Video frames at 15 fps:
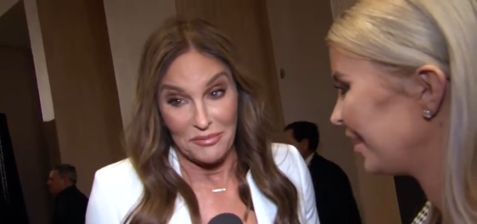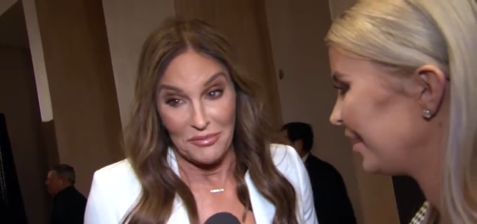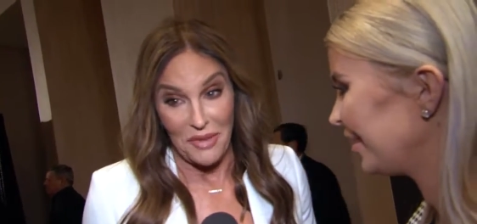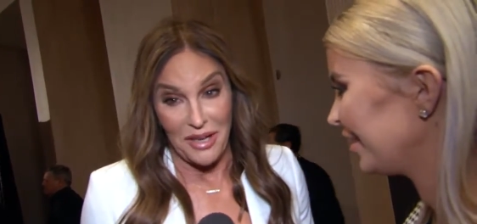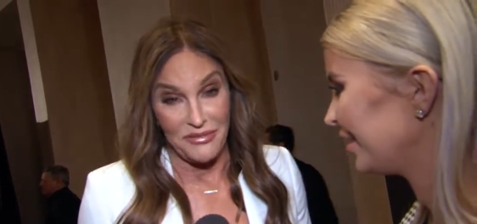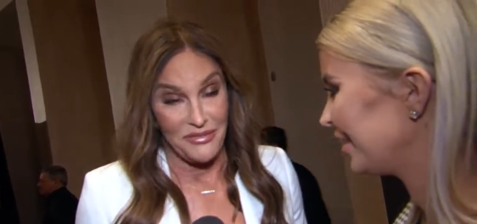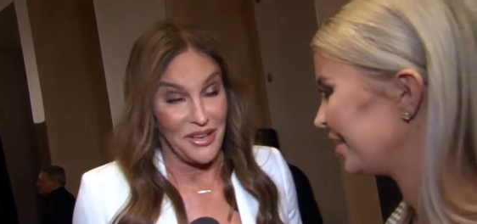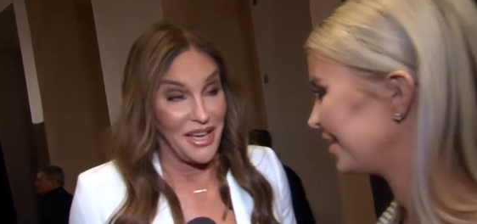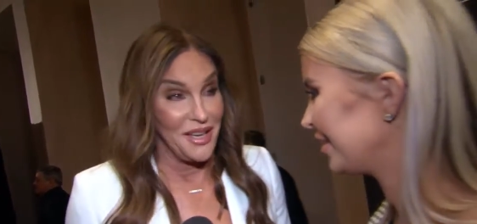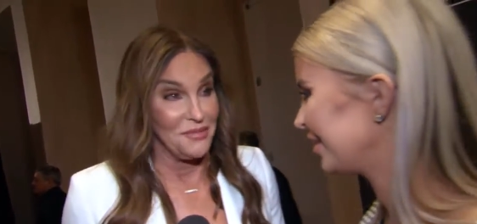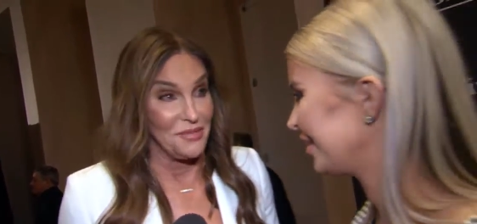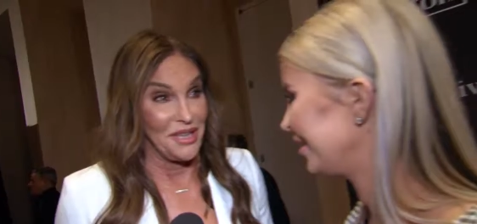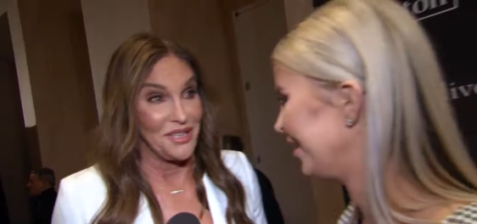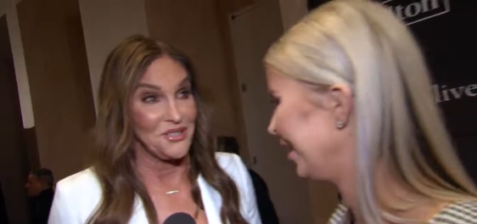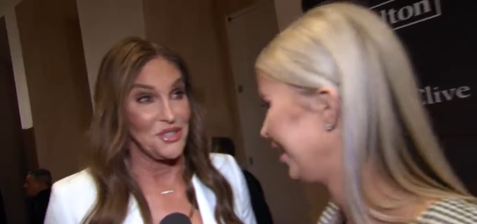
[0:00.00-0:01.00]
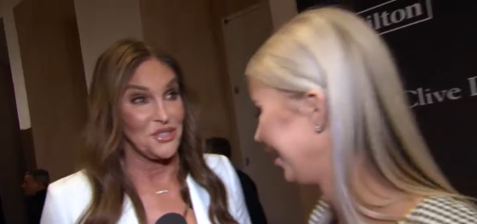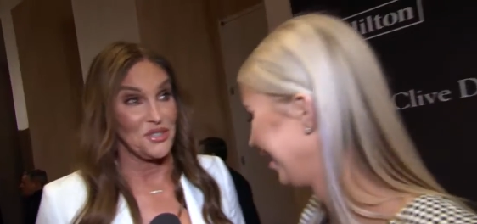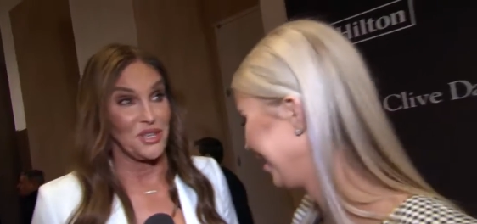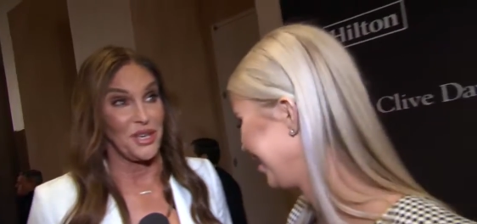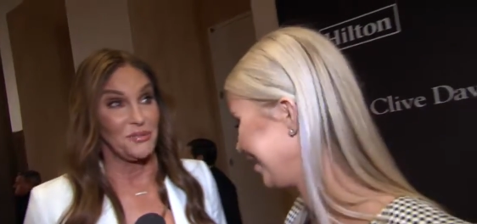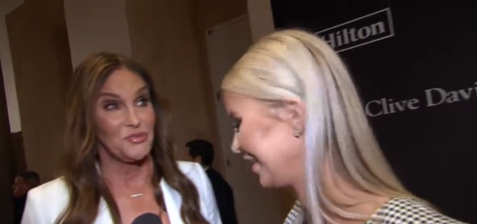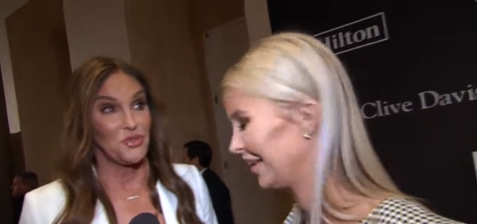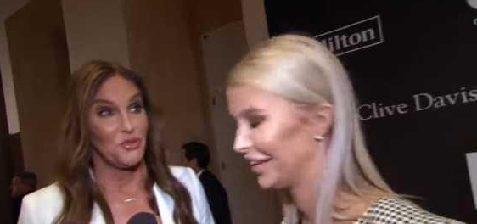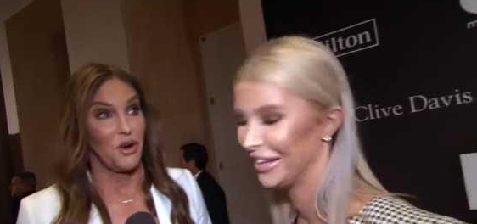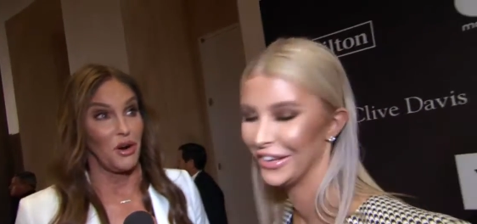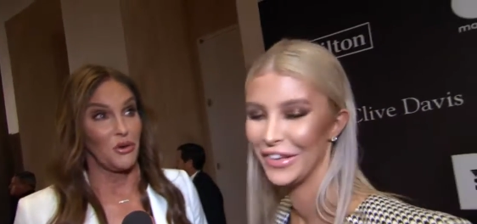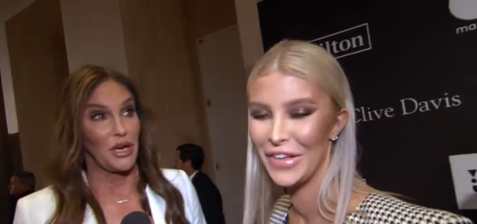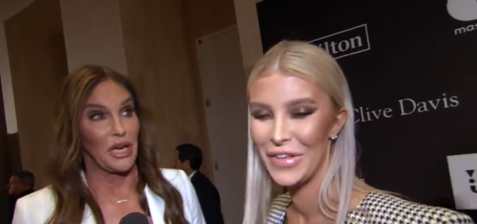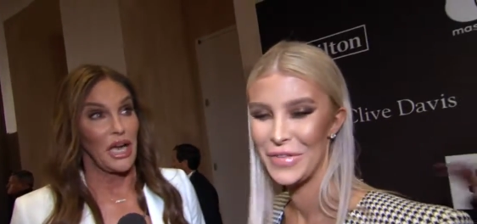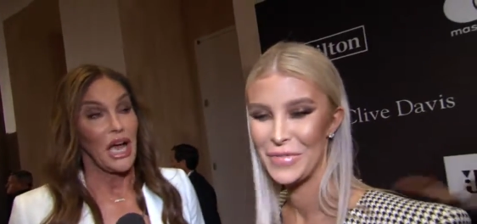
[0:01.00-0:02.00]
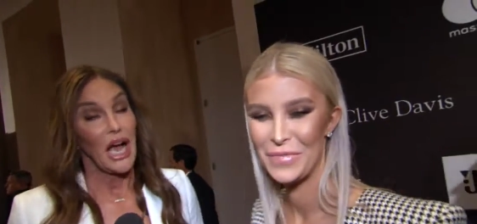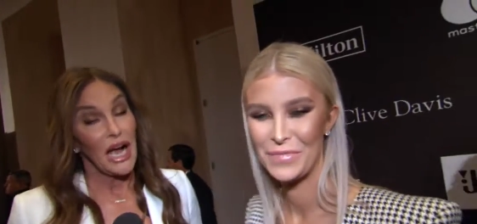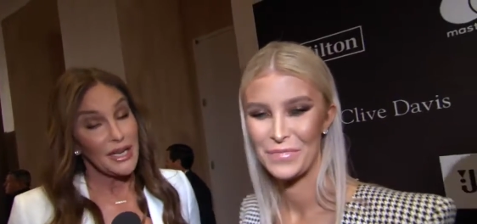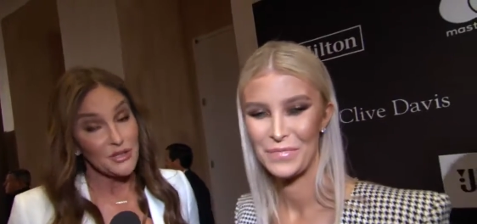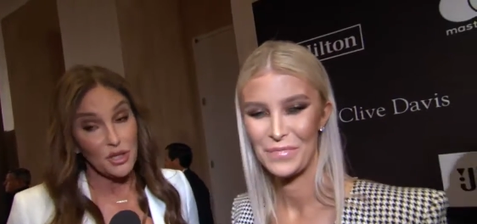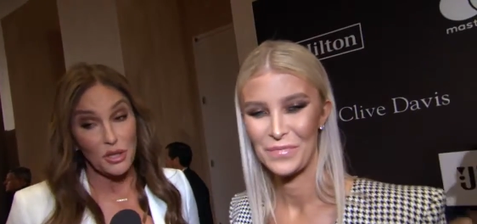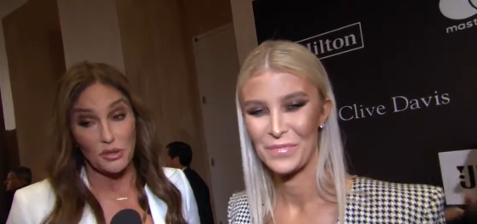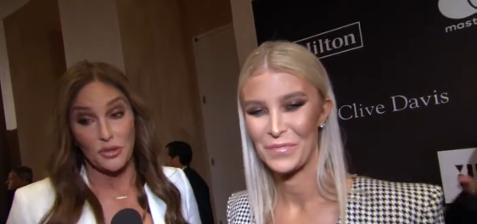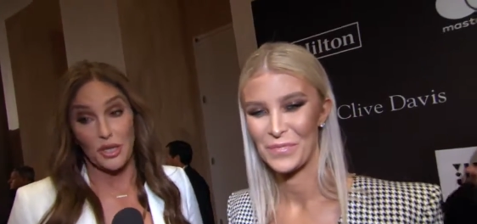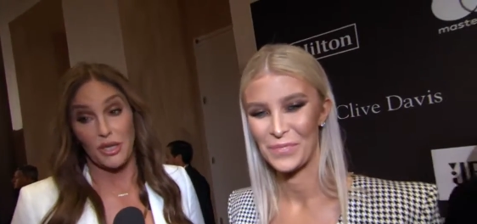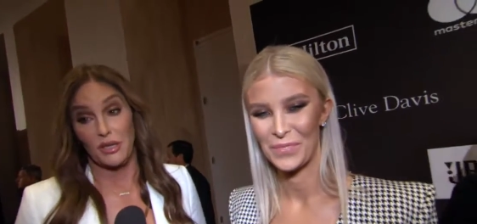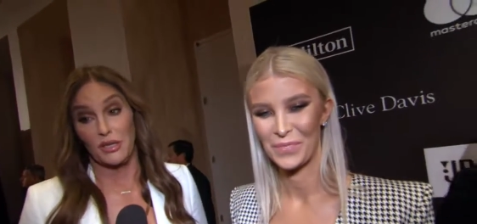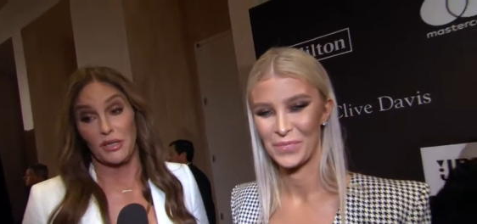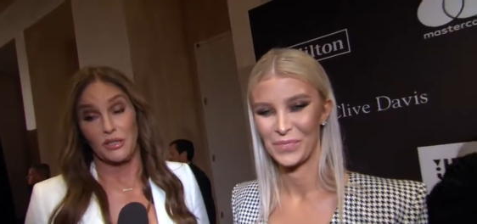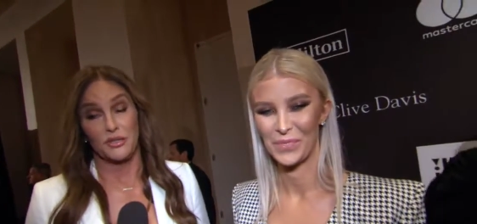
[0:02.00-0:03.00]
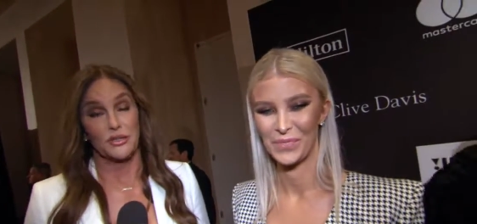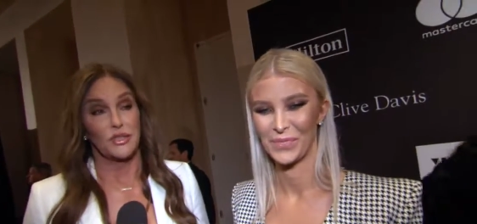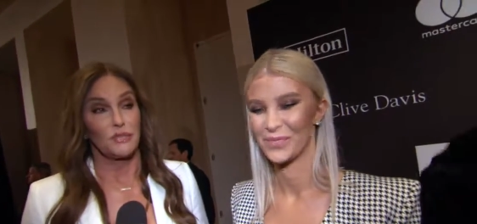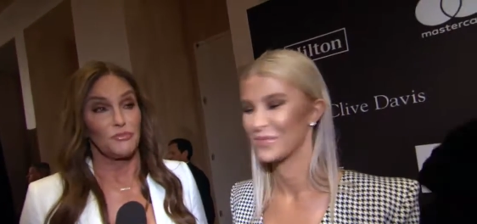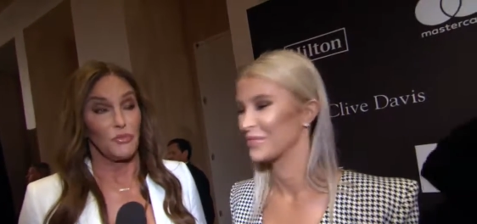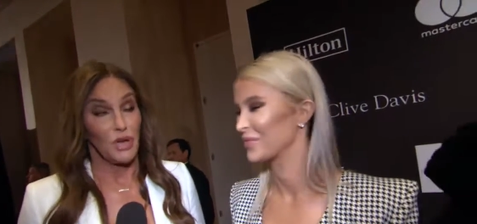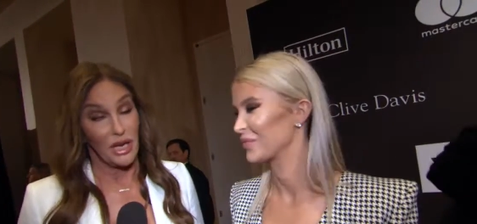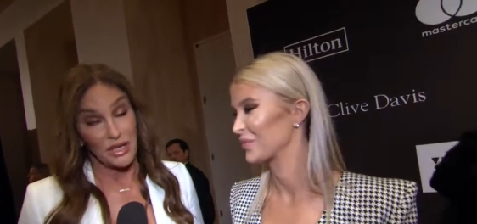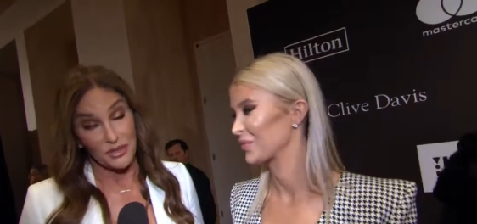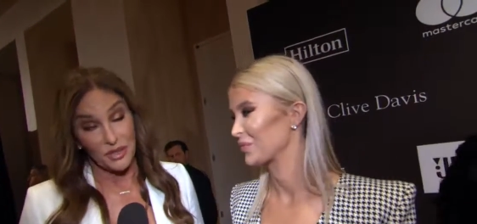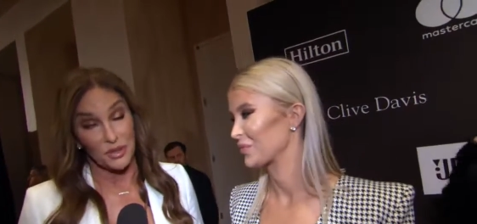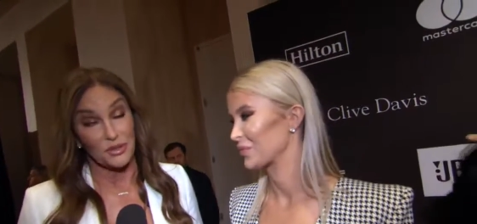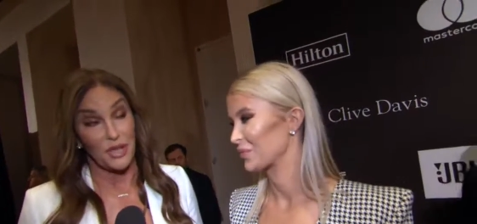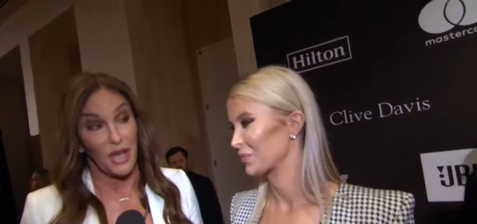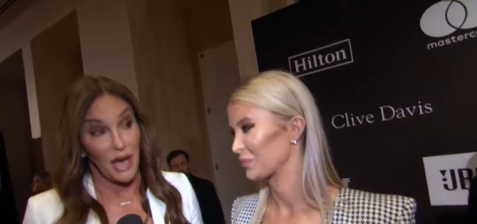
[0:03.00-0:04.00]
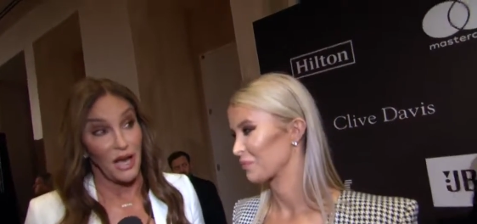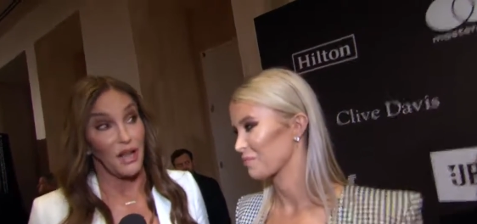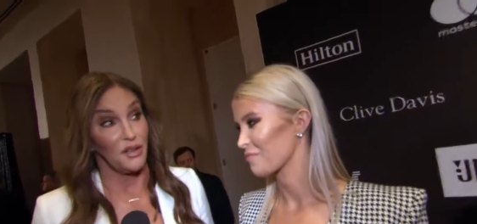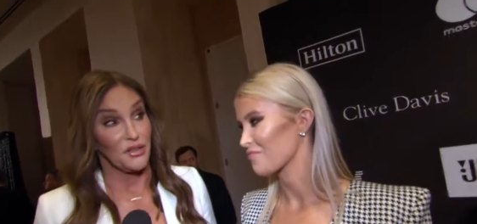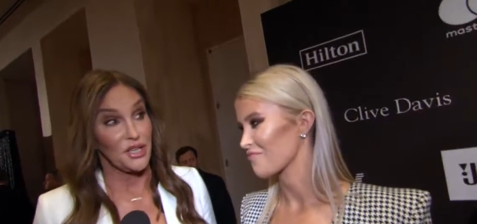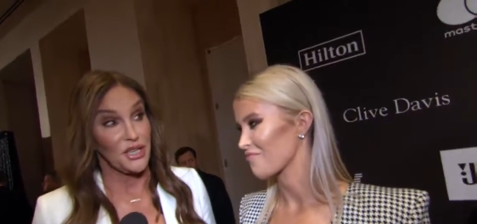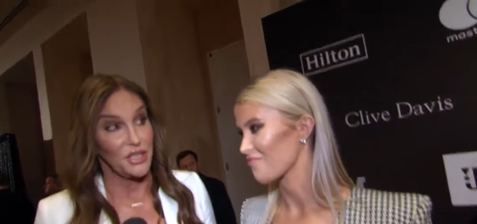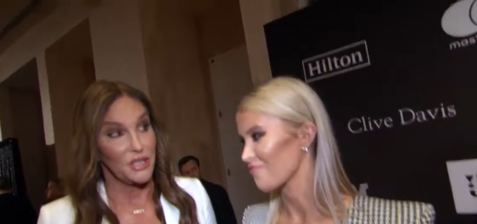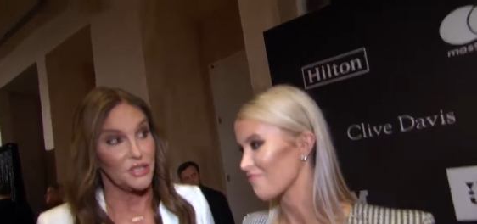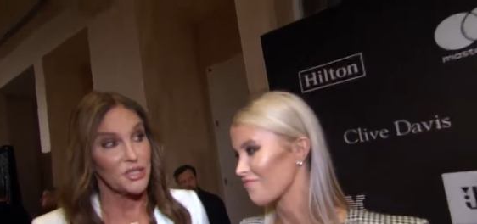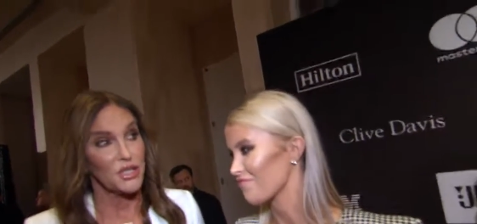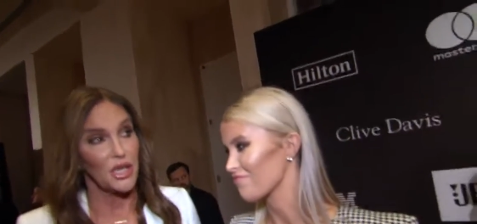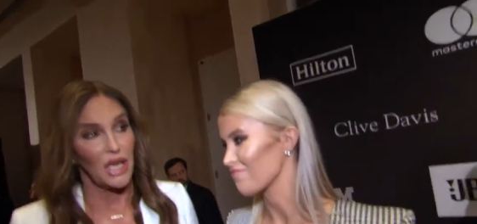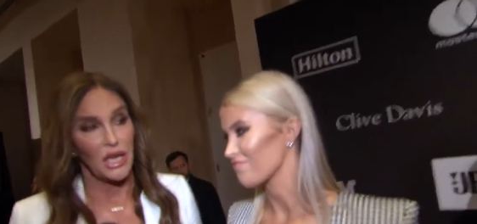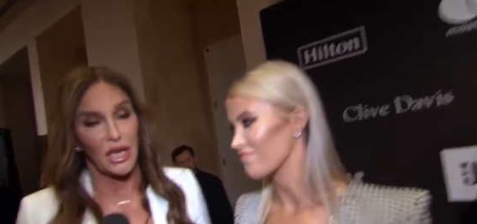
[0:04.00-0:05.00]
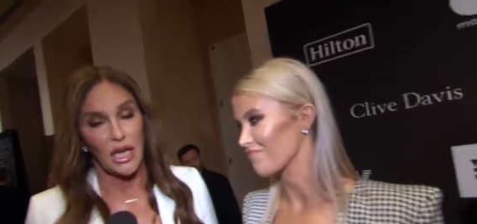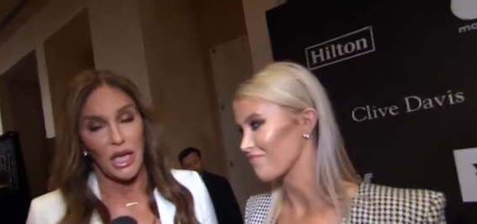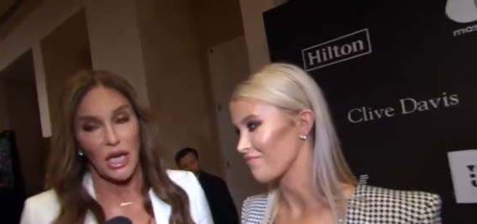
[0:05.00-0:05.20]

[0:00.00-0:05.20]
Speaker 1: My family just keeps growing. I told the girls. Well, I told all the kids that.